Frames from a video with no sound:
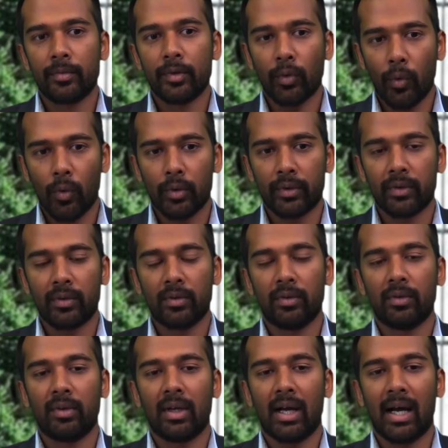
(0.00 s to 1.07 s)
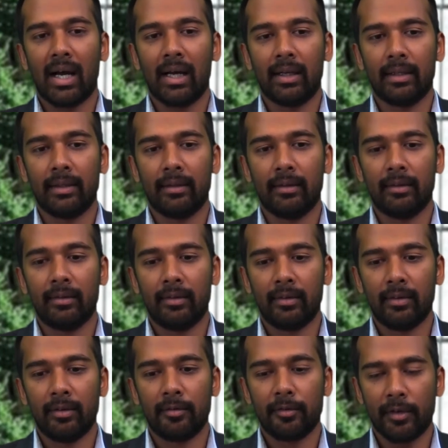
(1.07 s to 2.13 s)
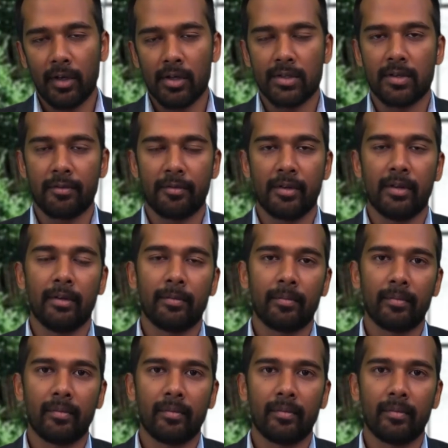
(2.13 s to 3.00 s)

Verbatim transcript: thought and philosophy